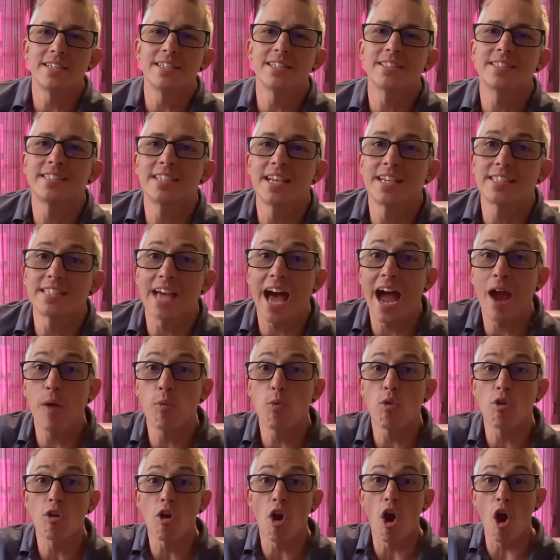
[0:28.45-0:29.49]
Says, I
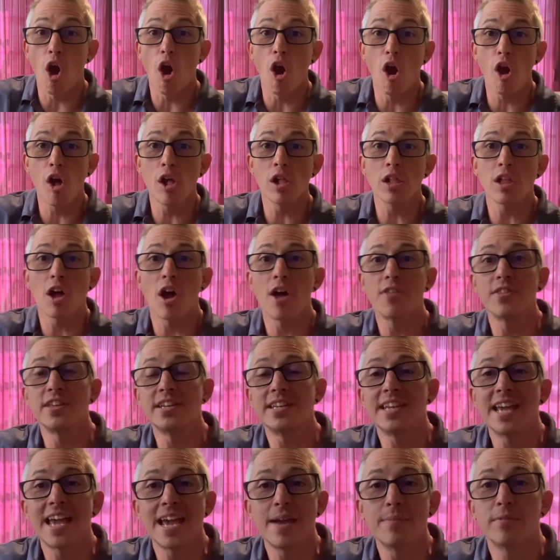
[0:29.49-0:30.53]
will call on the
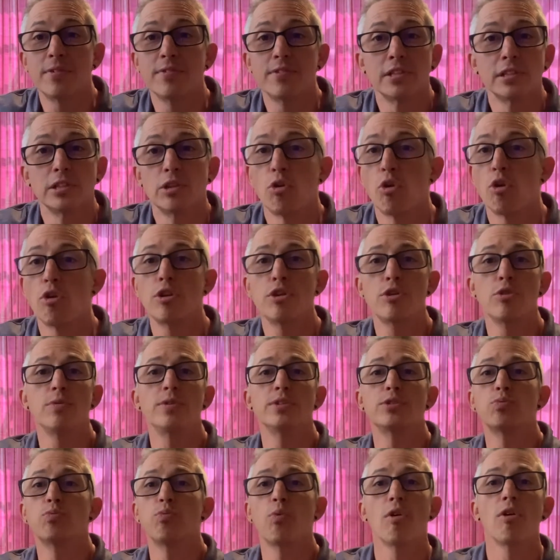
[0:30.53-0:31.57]
name of the Lord who
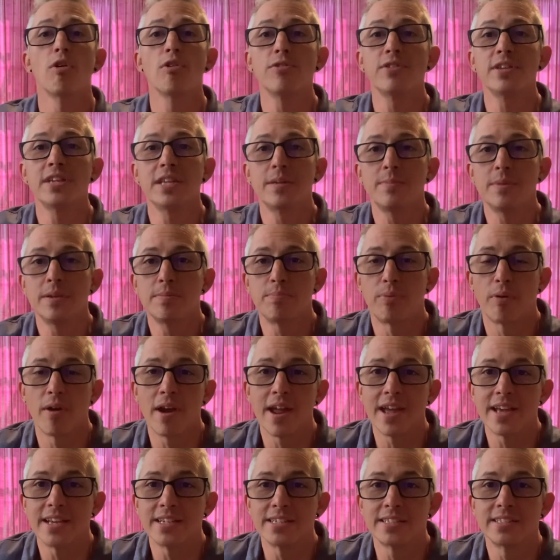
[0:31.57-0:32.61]
is worthy to be
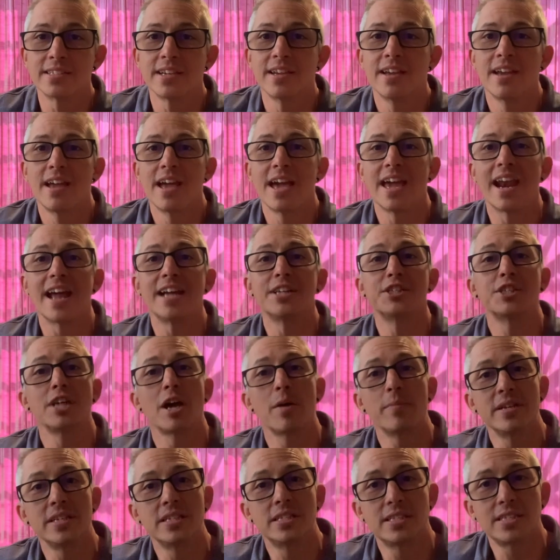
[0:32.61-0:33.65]
praised, and I shall
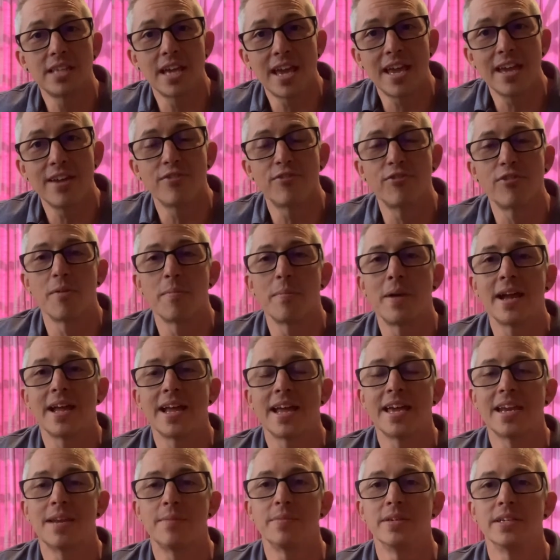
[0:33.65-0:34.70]
be saved from my
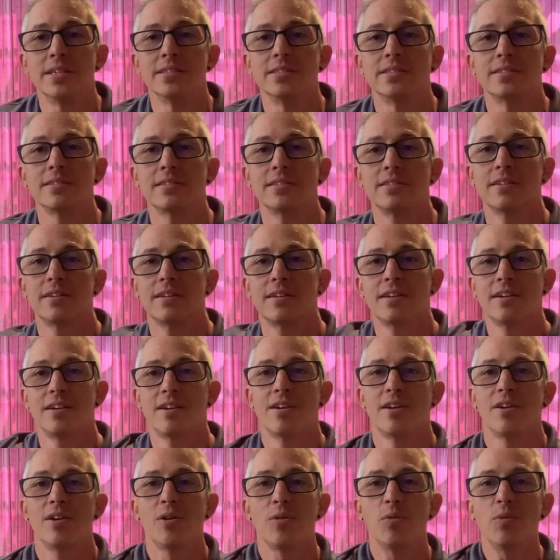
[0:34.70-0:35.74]
enemies.
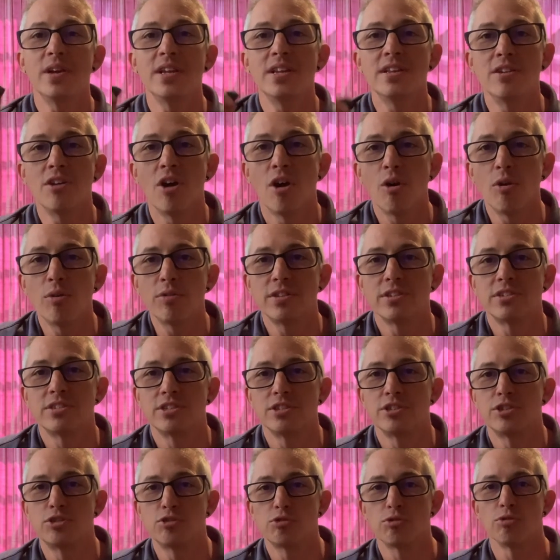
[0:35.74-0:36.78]
We know this
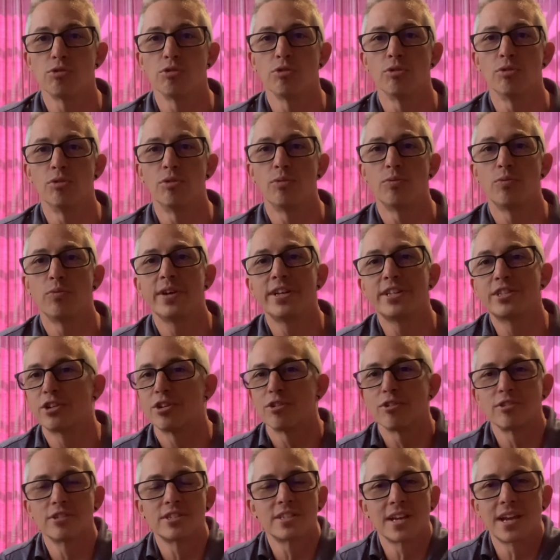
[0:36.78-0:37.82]
is true. We
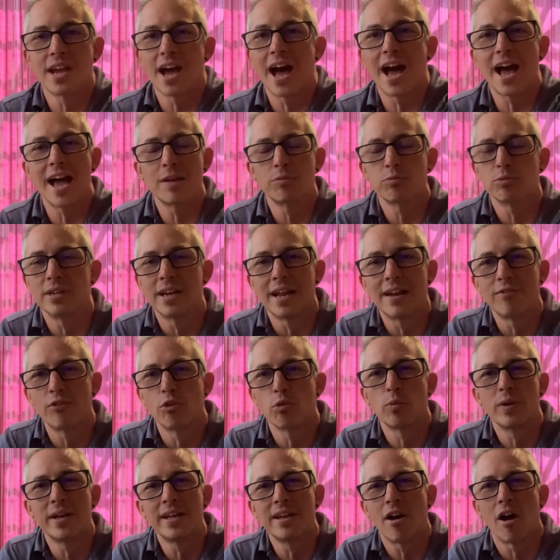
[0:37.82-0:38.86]
turn to God whenever
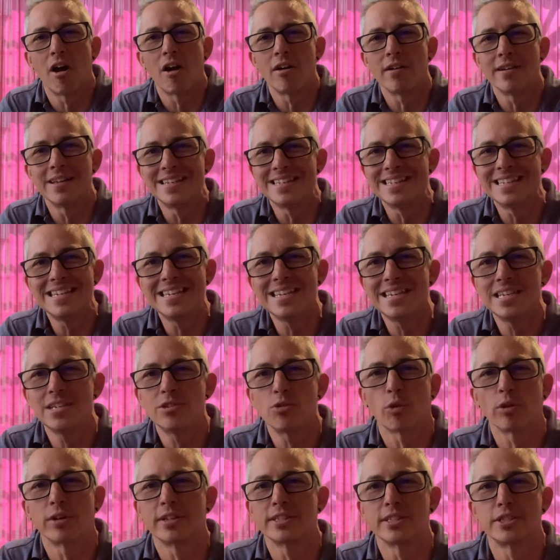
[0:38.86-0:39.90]
we are in need
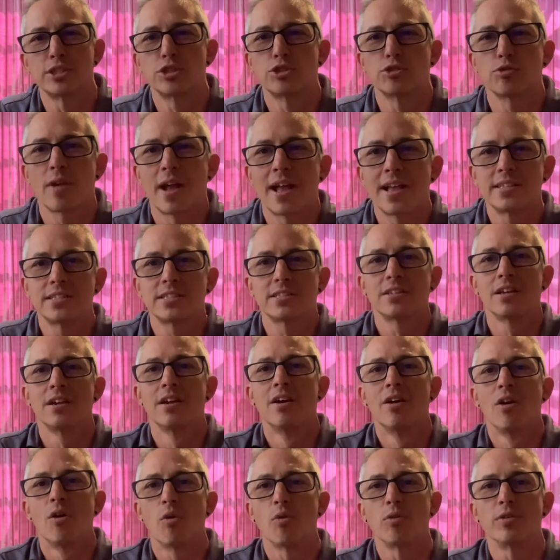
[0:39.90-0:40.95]
or distressed
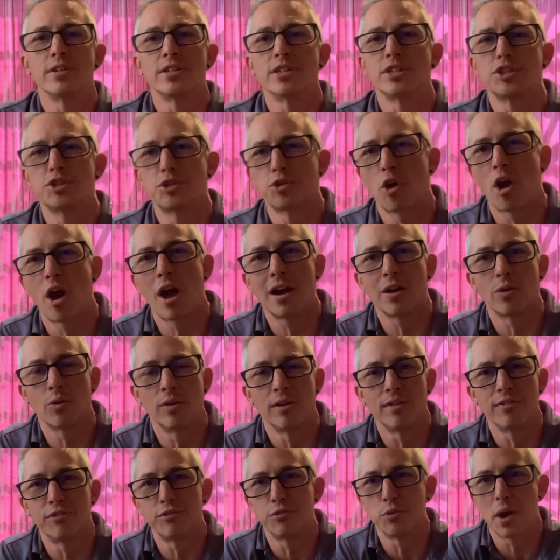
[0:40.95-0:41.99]
or distraught or
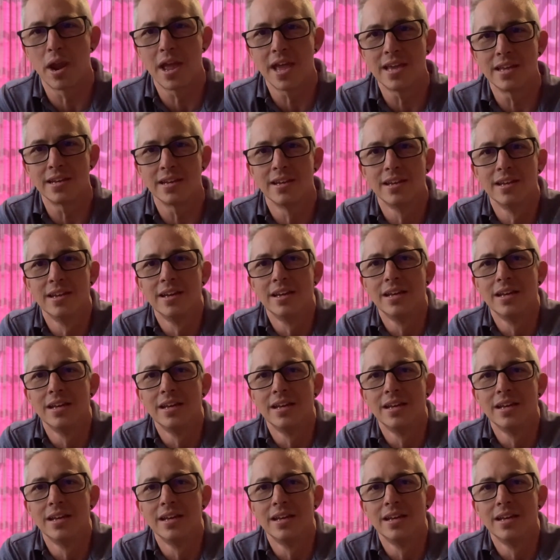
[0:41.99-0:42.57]
afraid.